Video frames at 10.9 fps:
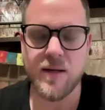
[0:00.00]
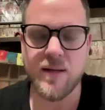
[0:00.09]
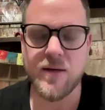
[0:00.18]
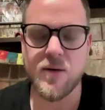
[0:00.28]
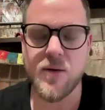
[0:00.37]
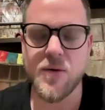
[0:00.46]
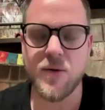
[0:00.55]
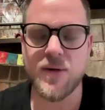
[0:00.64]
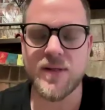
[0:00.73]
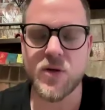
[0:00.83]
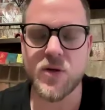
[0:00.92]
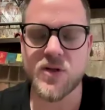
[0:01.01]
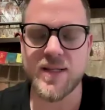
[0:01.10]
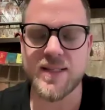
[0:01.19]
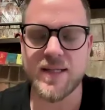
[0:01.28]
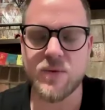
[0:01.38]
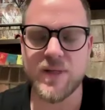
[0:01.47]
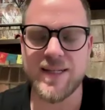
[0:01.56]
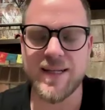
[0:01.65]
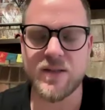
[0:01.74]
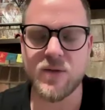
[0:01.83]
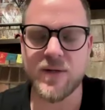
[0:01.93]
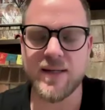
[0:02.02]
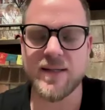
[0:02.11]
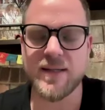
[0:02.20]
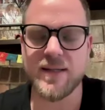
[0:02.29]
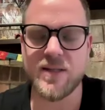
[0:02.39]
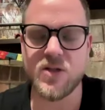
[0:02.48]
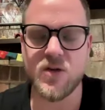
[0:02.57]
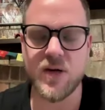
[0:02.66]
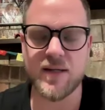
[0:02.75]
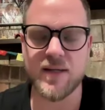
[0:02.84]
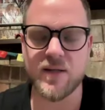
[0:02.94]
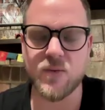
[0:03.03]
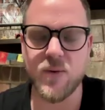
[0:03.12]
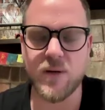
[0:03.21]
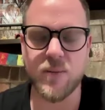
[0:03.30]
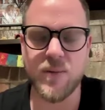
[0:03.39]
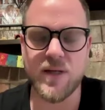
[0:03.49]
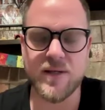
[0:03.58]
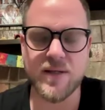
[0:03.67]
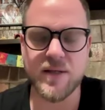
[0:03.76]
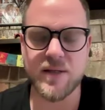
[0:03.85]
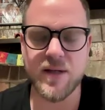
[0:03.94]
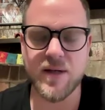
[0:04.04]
Then the third instruction is that we tend to get distracted while we meditate.